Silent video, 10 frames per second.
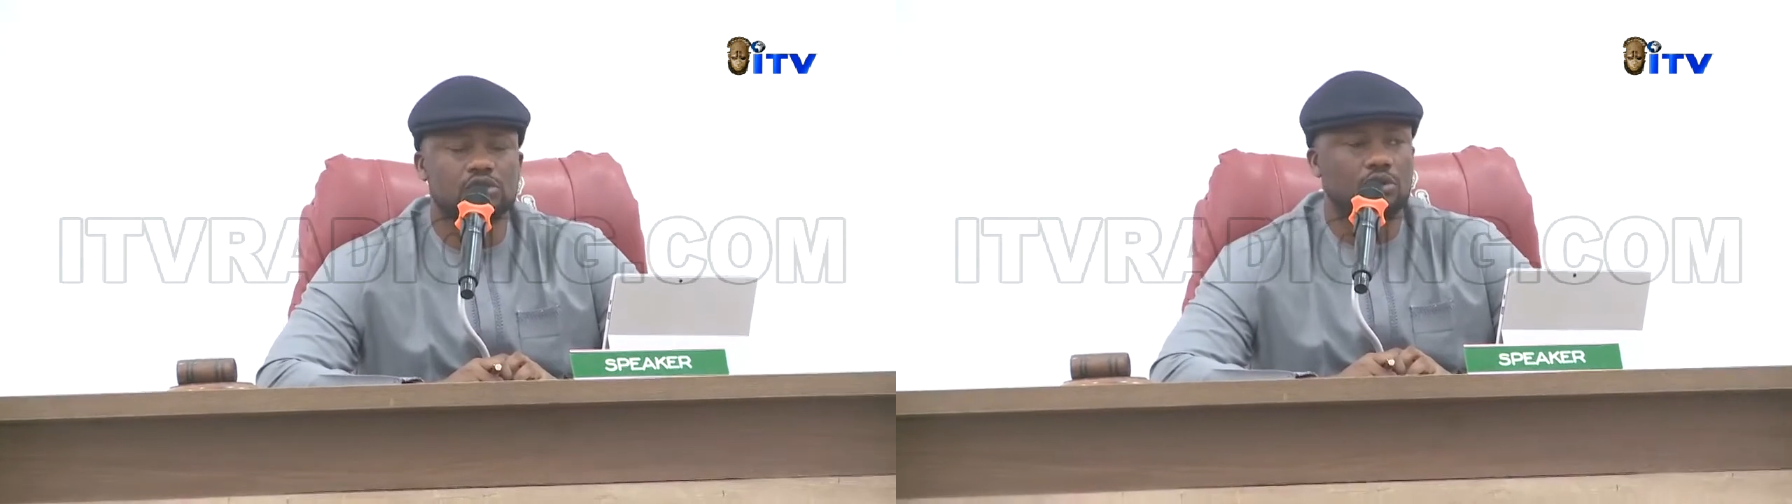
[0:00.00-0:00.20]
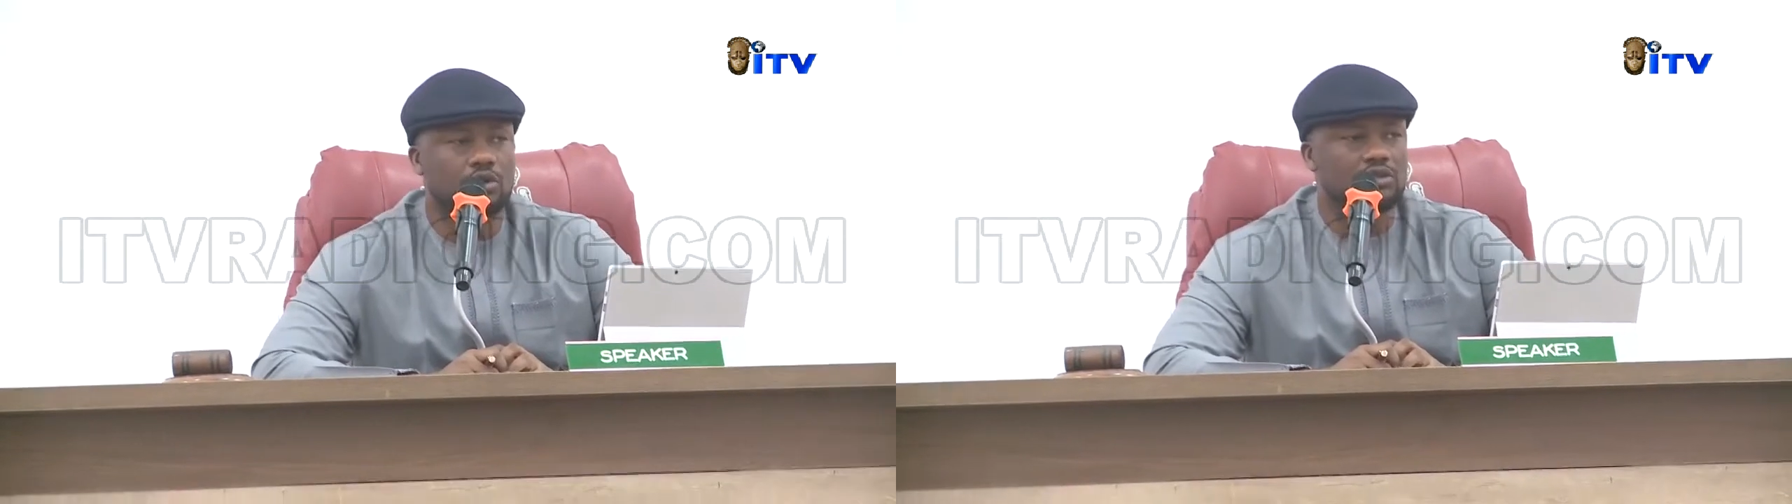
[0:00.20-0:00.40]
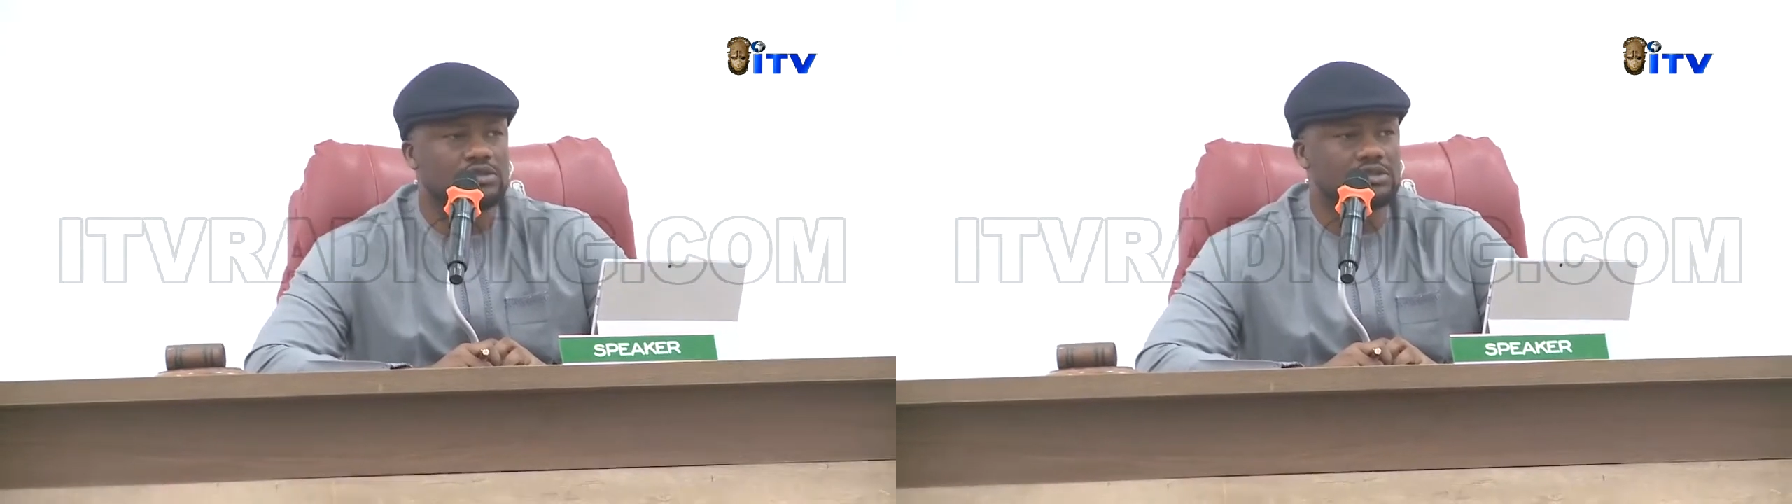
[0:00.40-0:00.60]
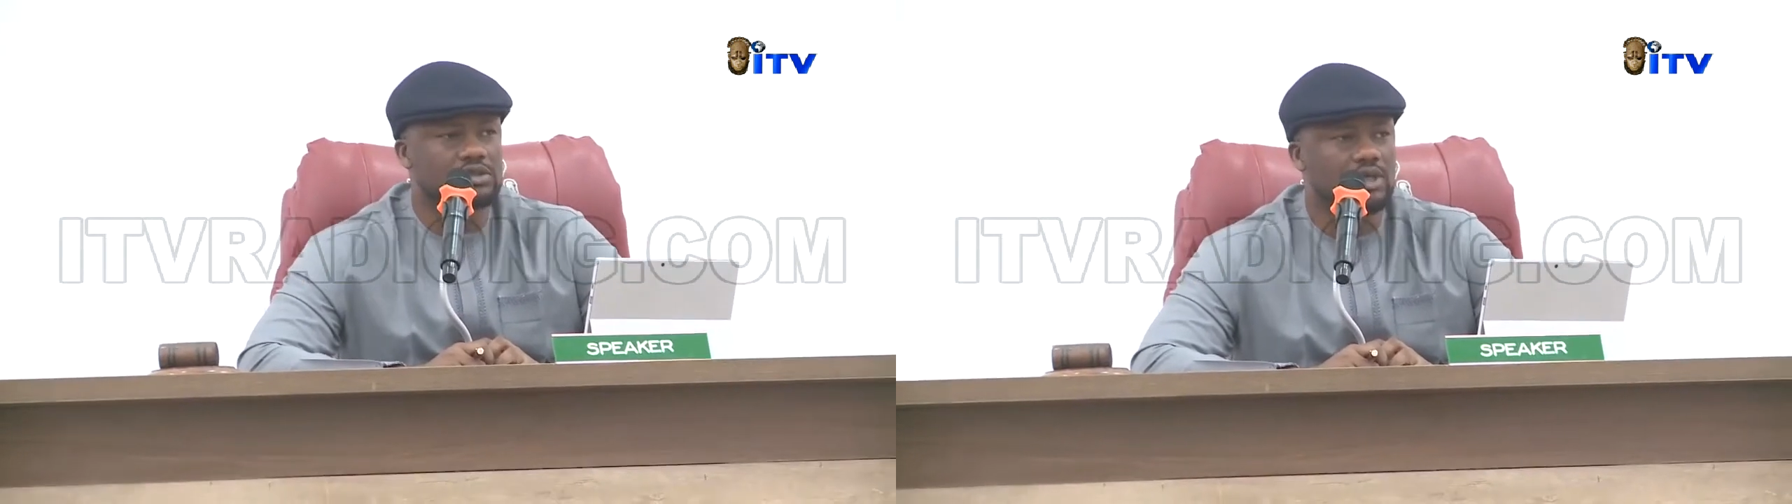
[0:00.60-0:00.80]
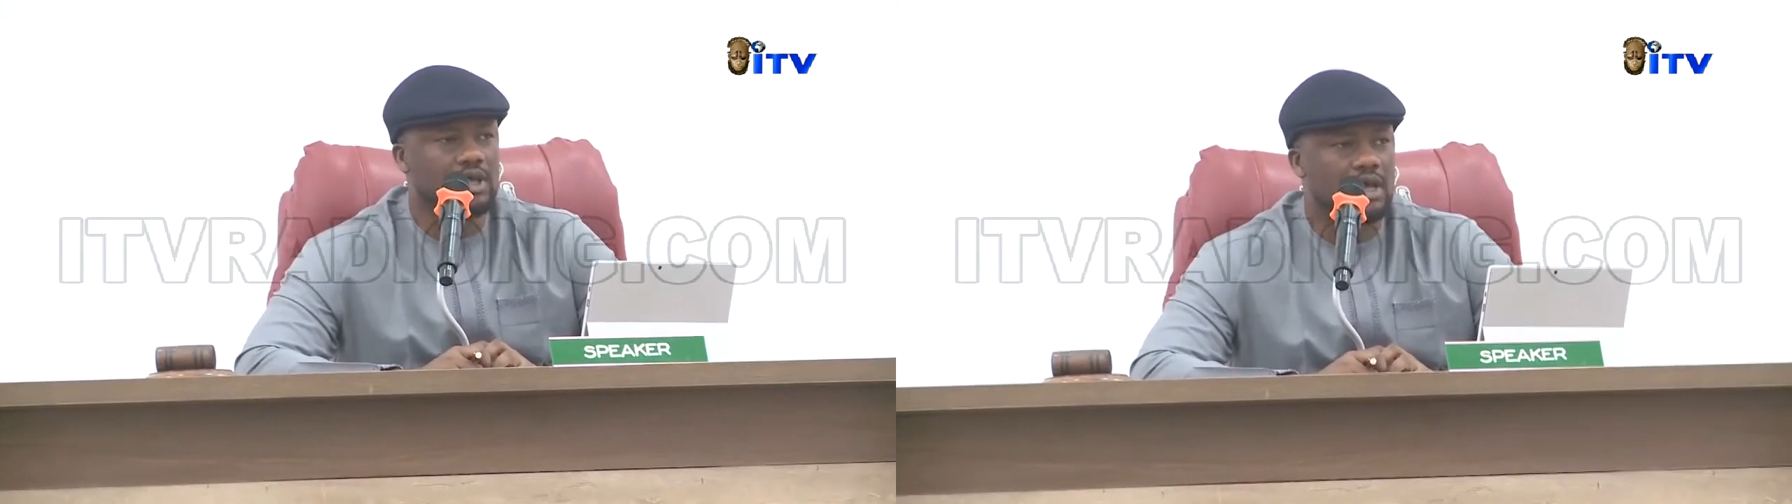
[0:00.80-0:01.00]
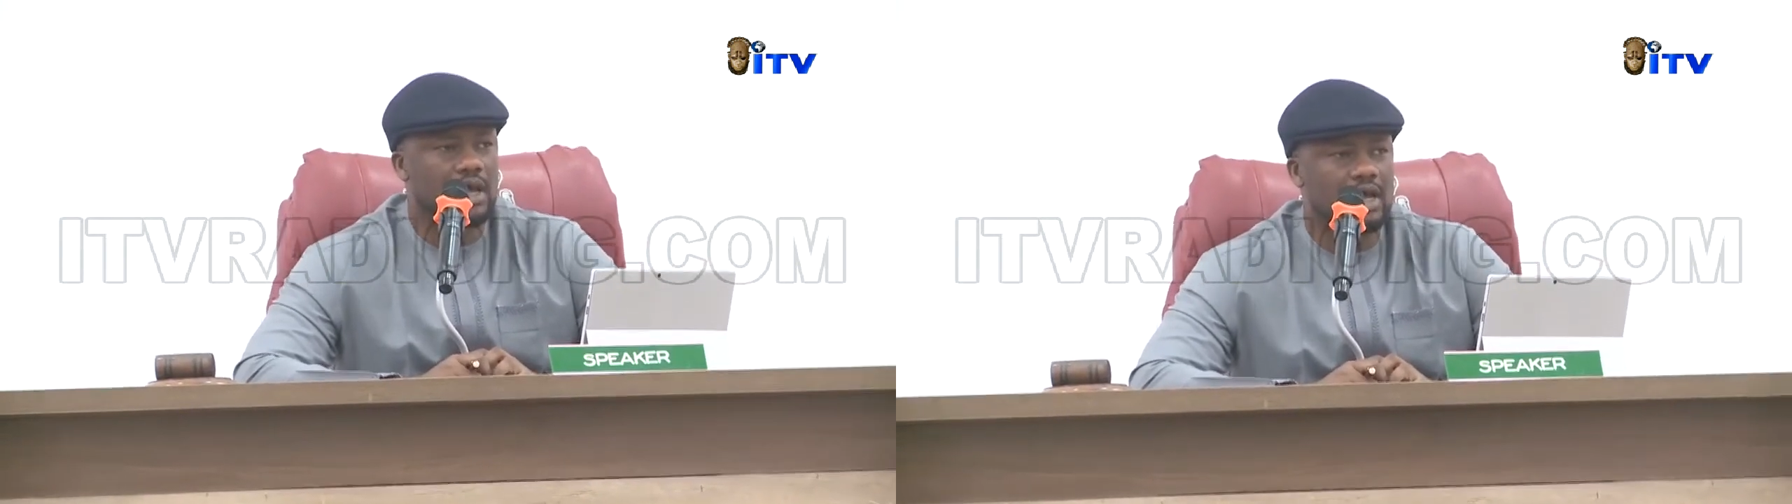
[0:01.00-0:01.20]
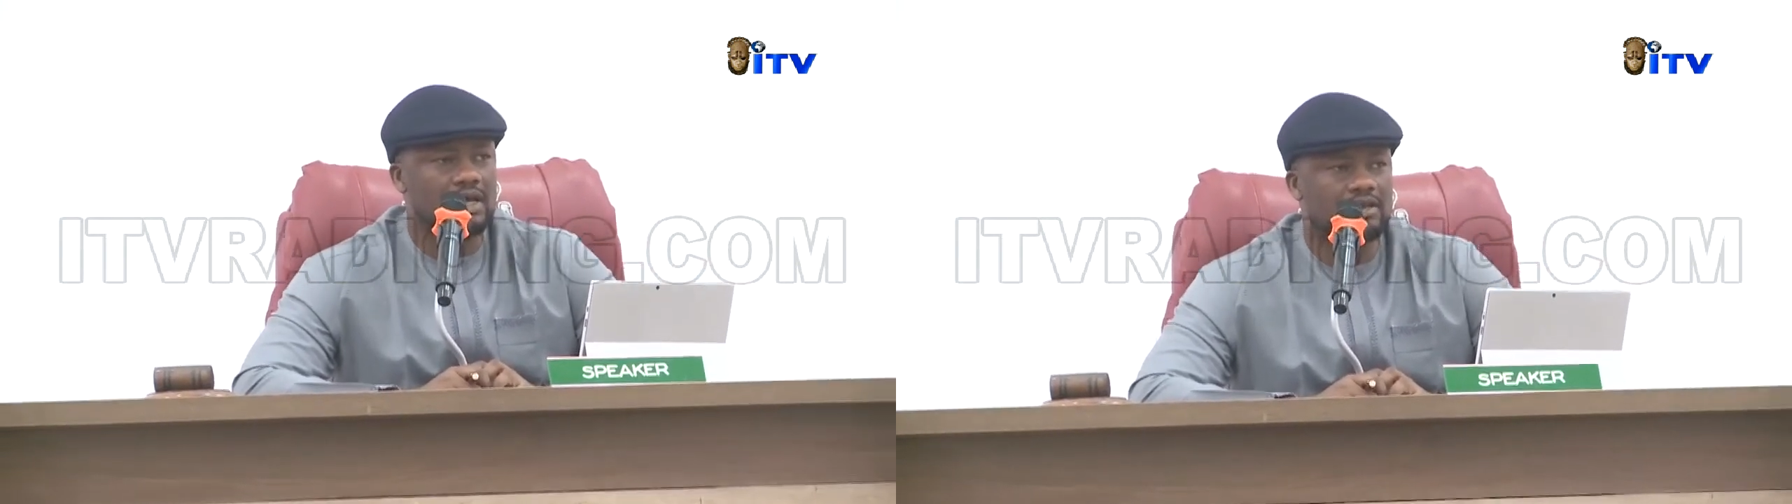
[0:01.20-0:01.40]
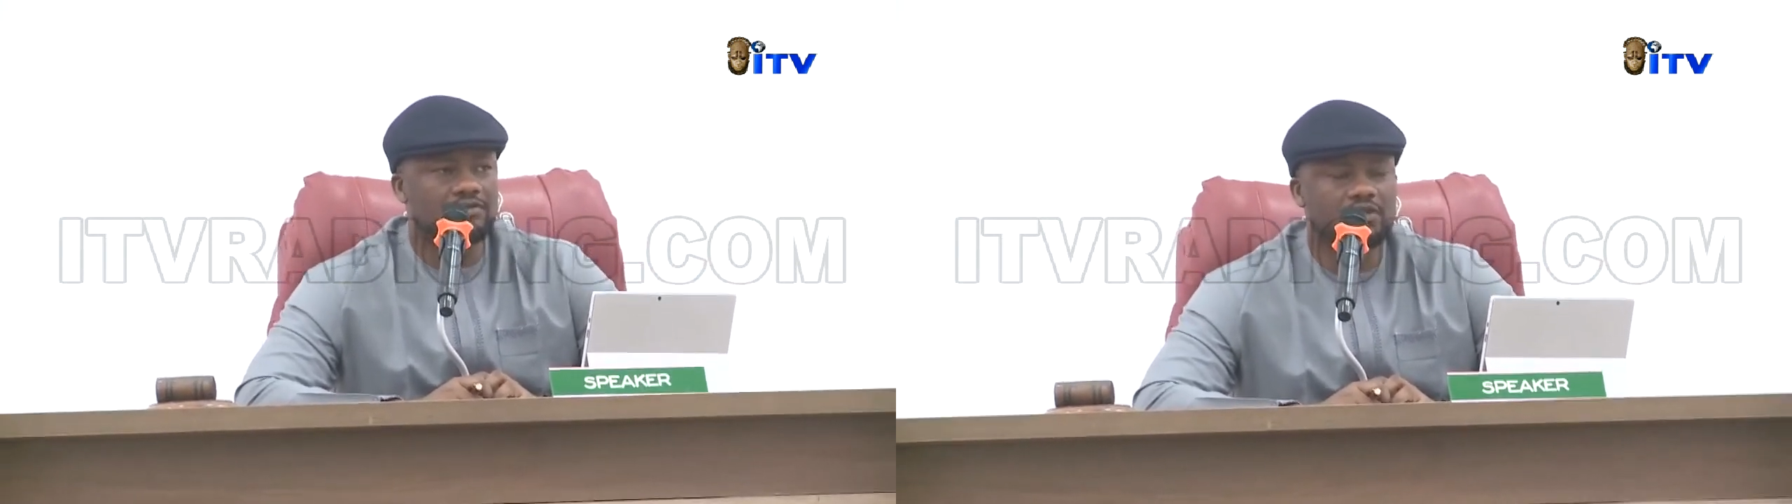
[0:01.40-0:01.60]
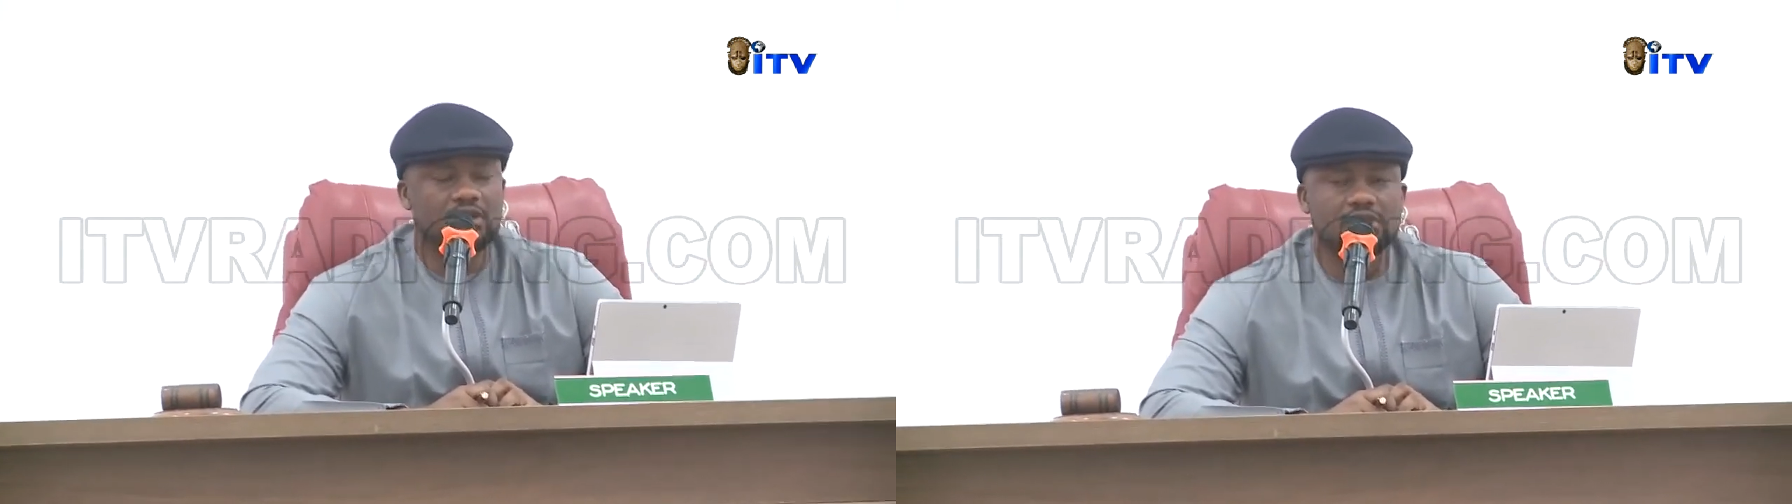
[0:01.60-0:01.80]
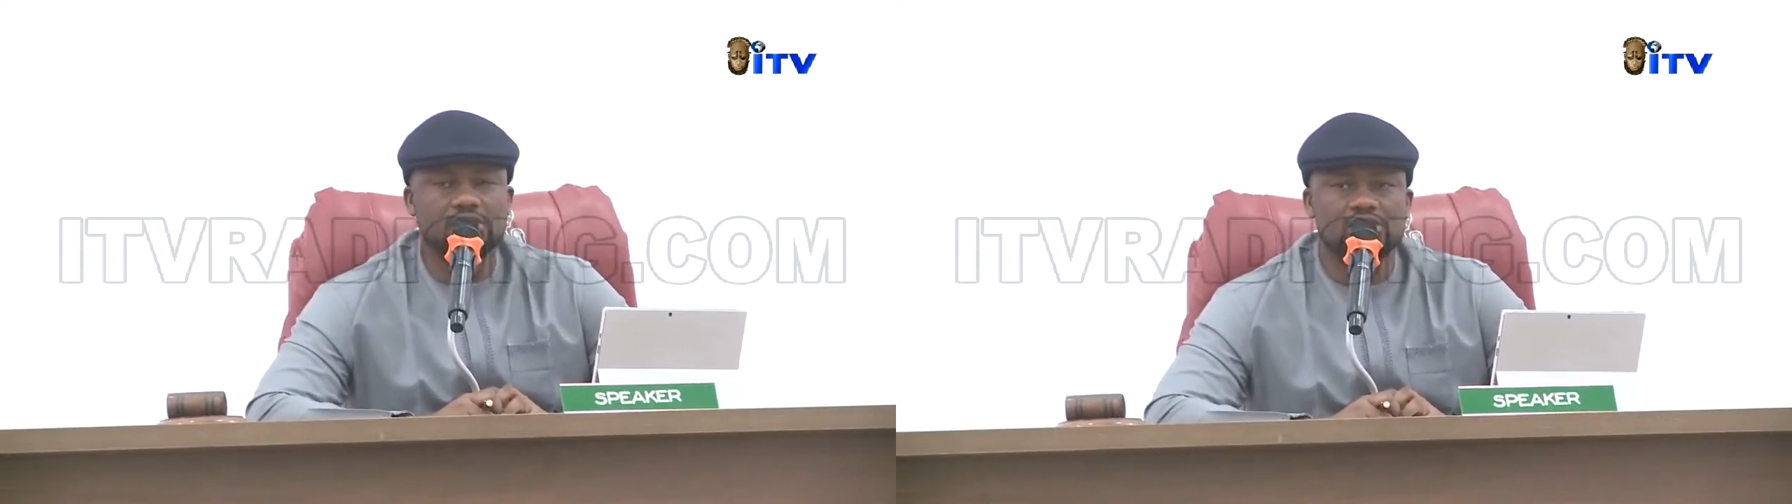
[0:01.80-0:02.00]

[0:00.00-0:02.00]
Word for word: laws are given